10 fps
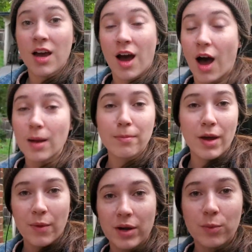on
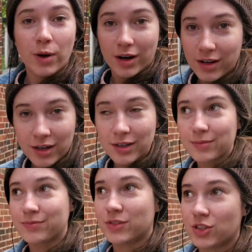my way to work,
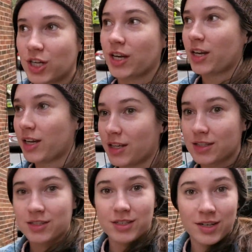
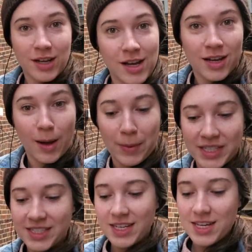just got my
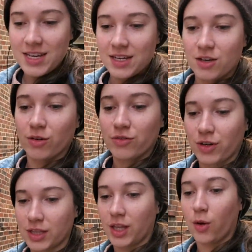tea, going for
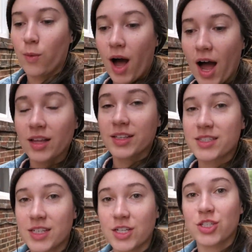a little walk,
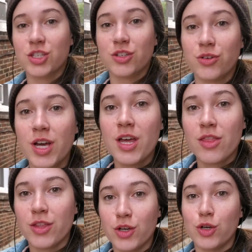listening to
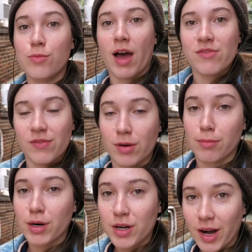the new My Favorite
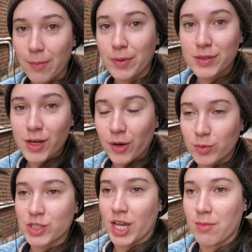Murder episode,
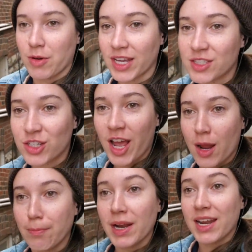which came out yesterday
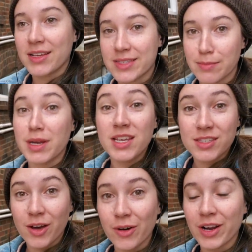on Mondays, the
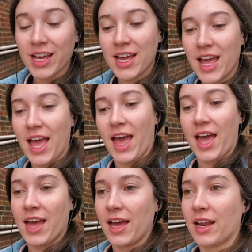mini-sode.
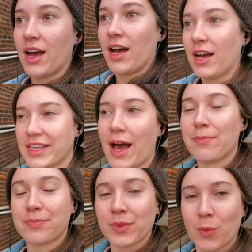And
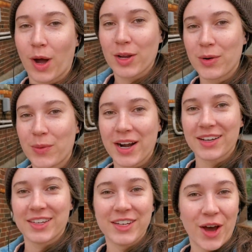yeah, walking to work,
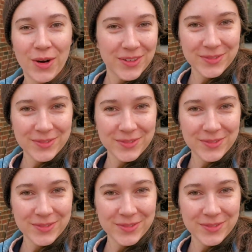you know?